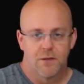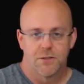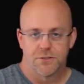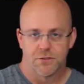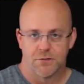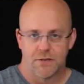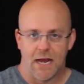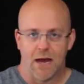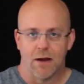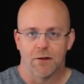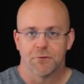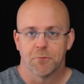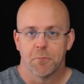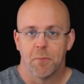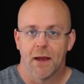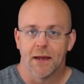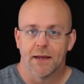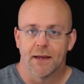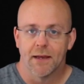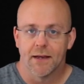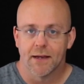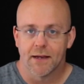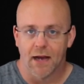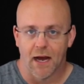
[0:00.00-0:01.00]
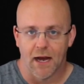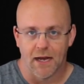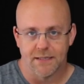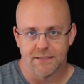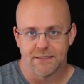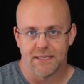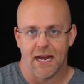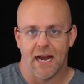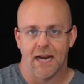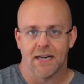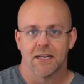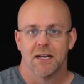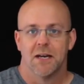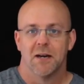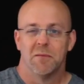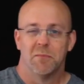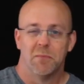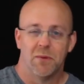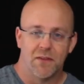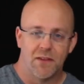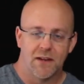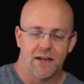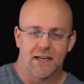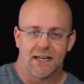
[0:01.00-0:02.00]
So now it's making contact,
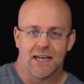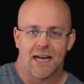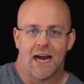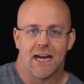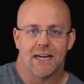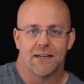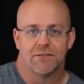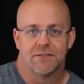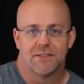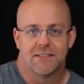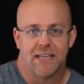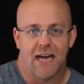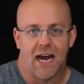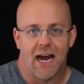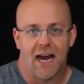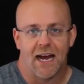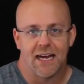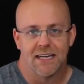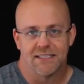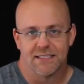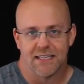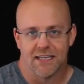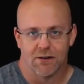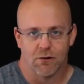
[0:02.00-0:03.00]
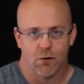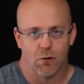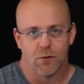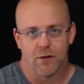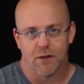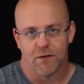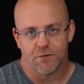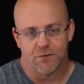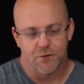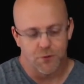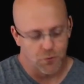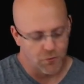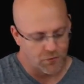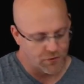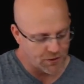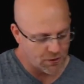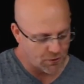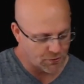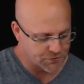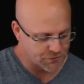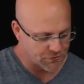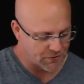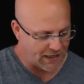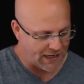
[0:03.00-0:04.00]
but then it kind of dies there. Only a few of the
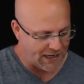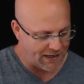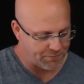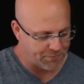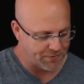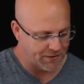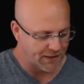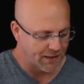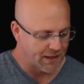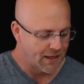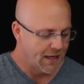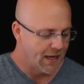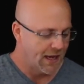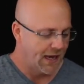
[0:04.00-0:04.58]
notes are happening.